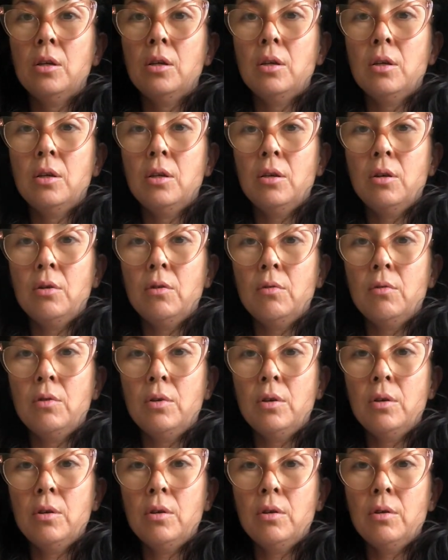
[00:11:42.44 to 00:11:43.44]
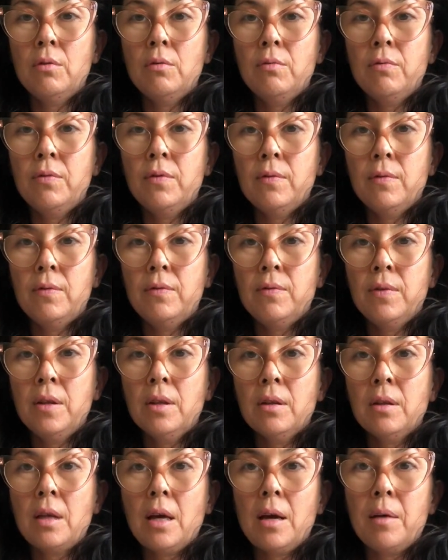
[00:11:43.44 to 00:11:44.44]
you know, you
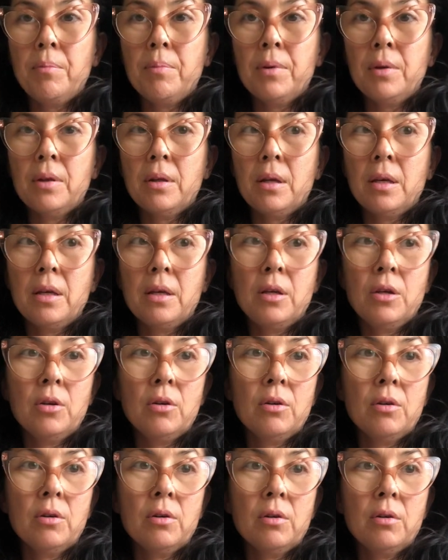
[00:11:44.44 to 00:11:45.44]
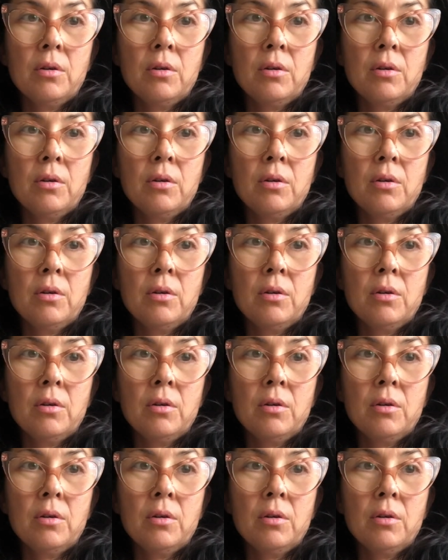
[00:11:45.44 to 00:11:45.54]
feel that, but like you're